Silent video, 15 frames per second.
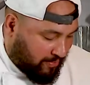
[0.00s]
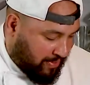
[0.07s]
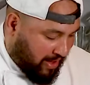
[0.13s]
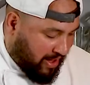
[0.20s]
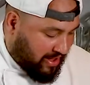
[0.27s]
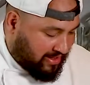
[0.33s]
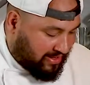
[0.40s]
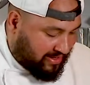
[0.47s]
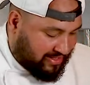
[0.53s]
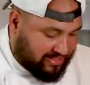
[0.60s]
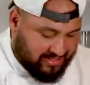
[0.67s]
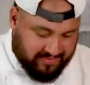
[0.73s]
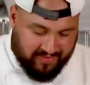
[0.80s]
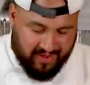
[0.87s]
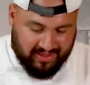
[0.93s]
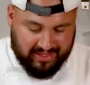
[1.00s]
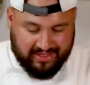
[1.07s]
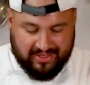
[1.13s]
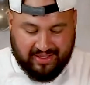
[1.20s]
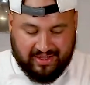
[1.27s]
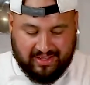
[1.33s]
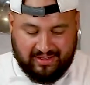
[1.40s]
pie is finally
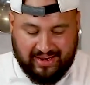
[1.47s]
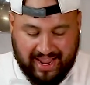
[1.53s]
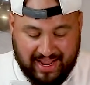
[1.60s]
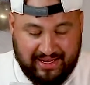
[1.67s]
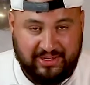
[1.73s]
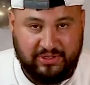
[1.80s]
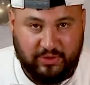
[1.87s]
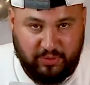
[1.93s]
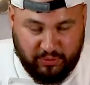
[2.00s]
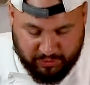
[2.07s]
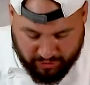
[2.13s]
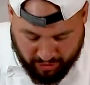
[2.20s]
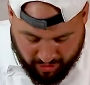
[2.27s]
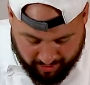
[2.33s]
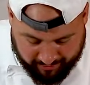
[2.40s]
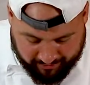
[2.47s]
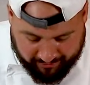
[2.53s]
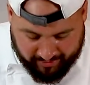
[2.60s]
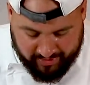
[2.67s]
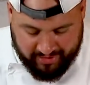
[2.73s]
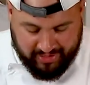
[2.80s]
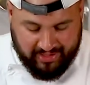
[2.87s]
done and it's cooled off.
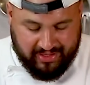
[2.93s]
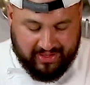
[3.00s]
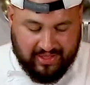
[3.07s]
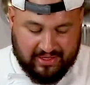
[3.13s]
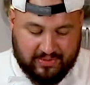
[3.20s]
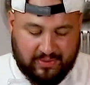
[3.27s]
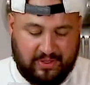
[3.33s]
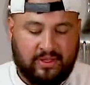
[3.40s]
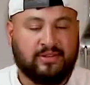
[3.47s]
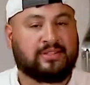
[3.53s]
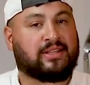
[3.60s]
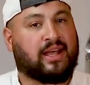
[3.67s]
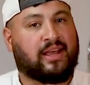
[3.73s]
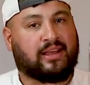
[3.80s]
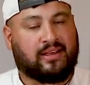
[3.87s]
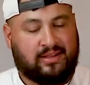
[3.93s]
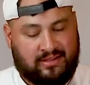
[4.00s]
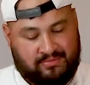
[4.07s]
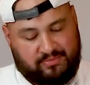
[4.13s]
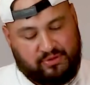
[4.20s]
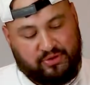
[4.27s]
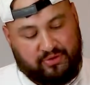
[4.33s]
That's what it looks like.
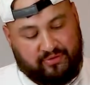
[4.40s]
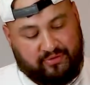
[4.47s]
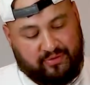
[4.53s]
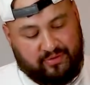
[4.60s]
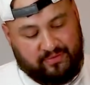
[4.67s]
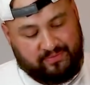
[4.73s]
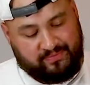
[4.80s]
Beautiful.